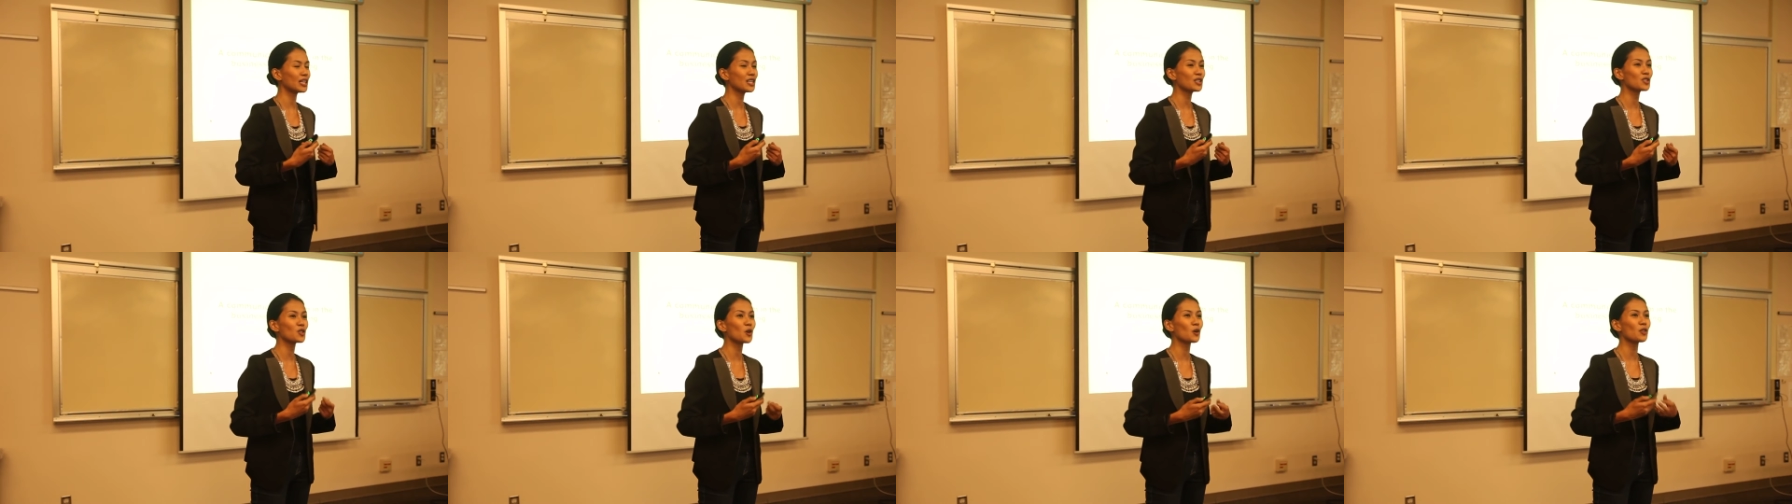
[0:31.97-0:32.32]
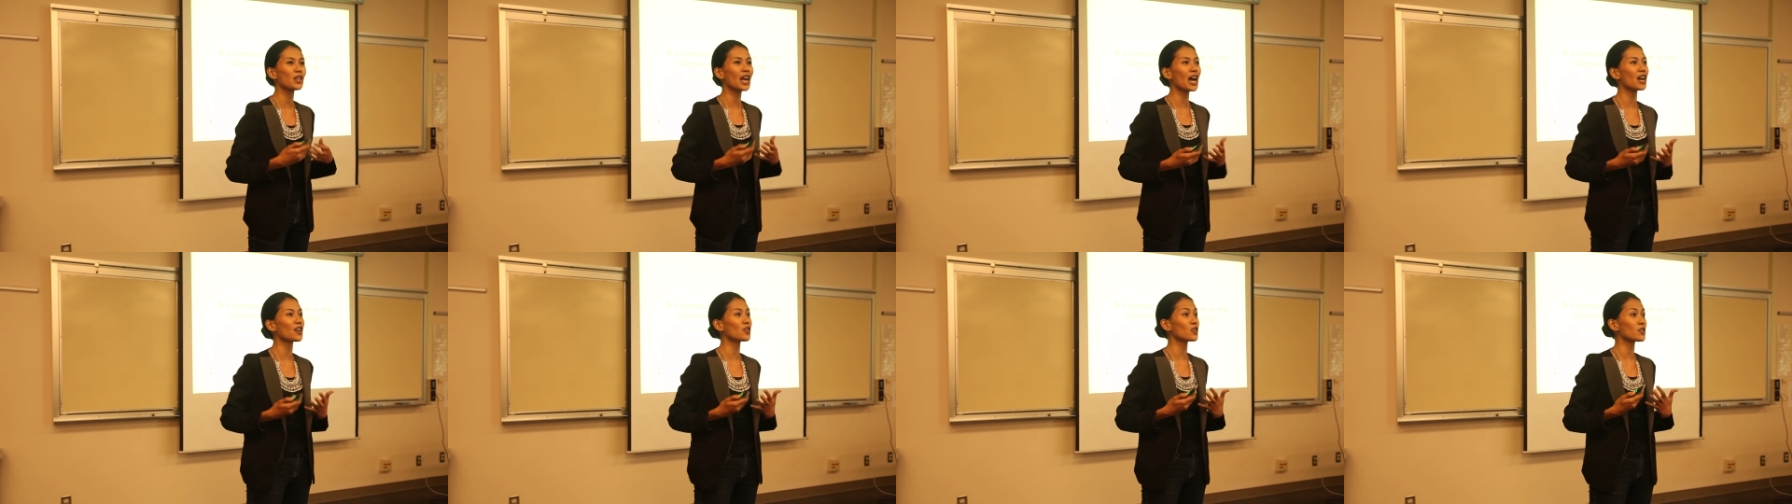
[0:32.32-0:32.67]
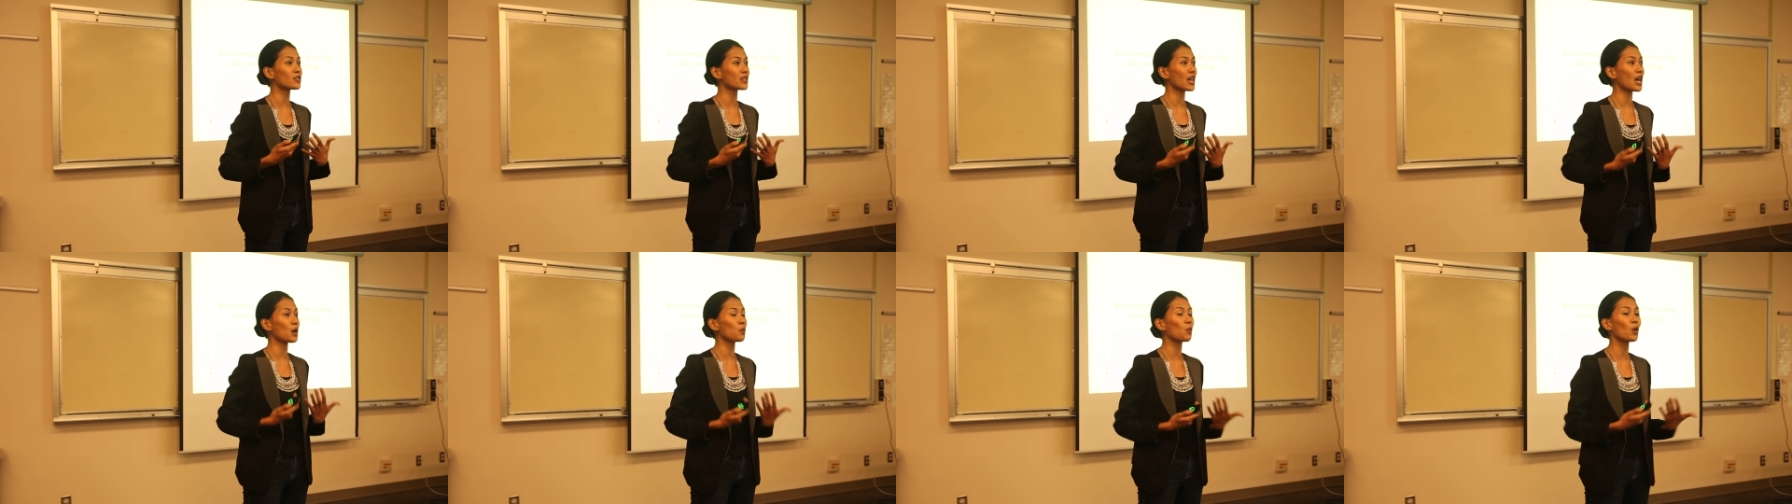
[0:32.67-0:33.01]
so they
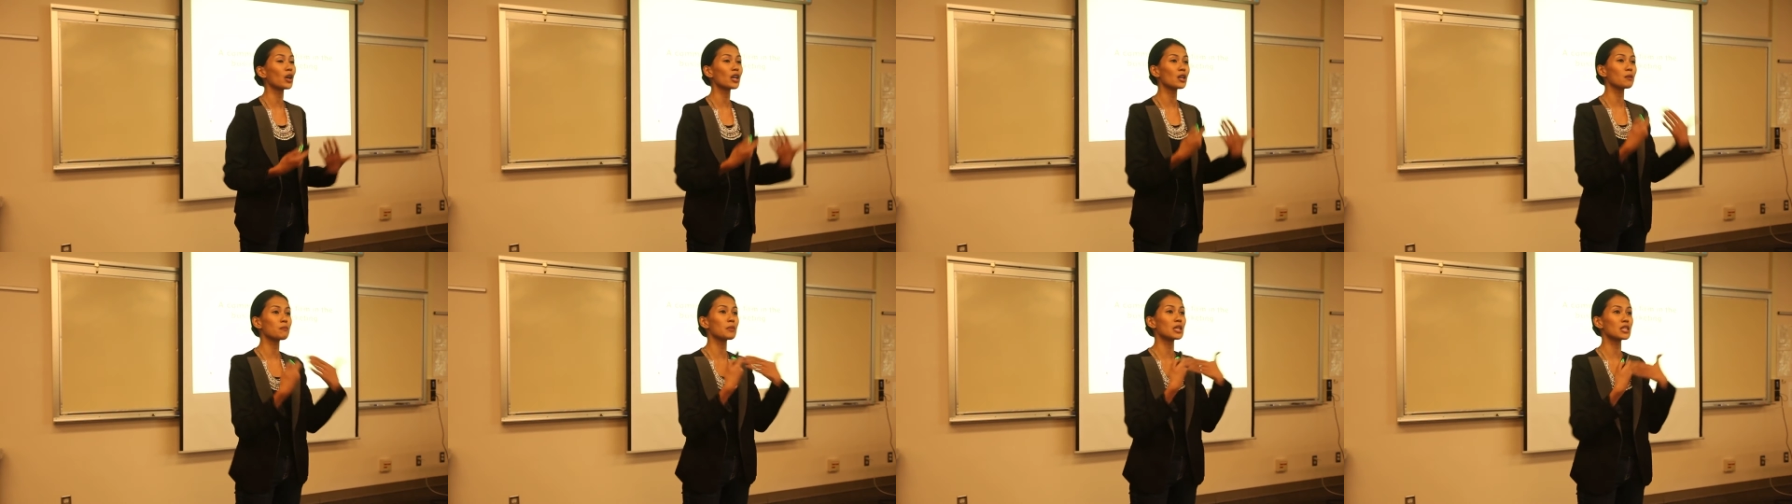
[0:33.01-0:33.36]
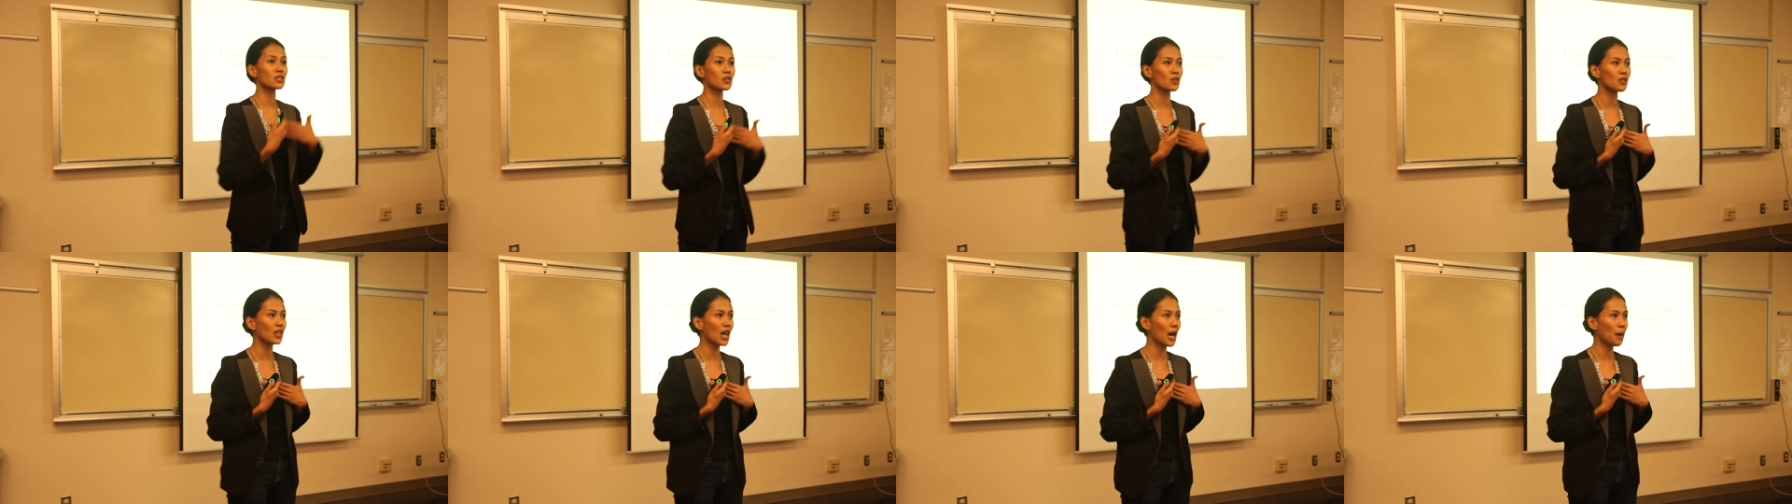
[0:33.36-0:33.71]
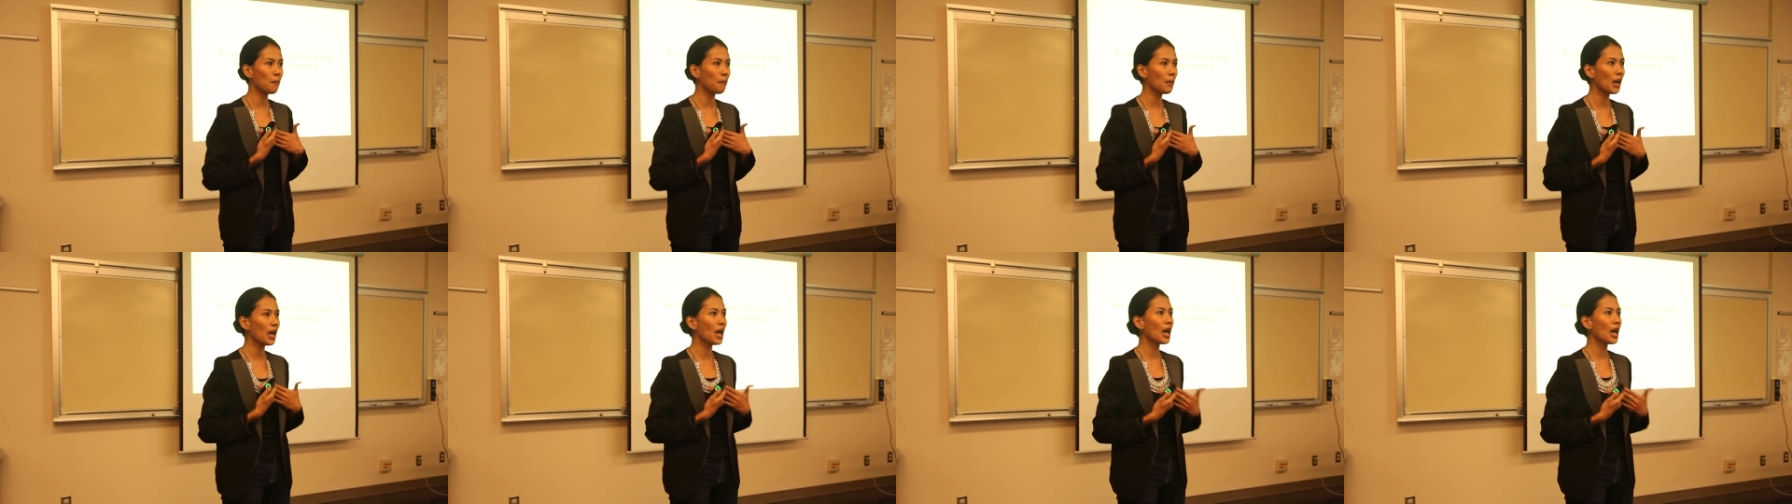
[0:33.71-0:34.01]
understand what it means to them